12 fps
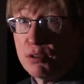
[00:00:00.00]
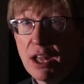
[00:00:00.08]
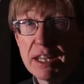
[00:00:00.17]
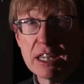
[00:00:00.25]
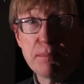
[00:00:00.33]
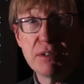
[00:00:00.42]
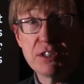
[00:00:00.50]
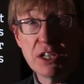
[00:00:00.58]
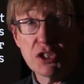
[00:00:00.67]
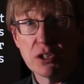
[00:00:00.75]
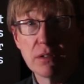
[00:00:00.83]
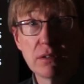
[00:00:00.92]
plotting the
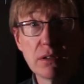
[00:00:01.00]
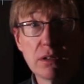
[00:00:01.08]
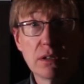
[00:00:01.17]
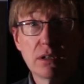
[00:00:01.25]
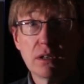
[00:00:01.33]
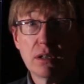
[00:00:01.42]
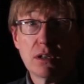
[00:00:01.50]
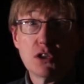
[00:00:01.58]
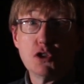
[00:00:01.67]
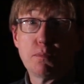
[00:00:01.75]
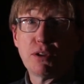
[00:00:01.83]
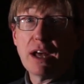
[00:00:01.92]
position,
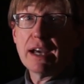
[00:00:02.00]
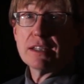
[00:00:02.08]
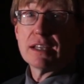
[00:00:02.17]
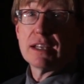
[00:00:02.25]
you plot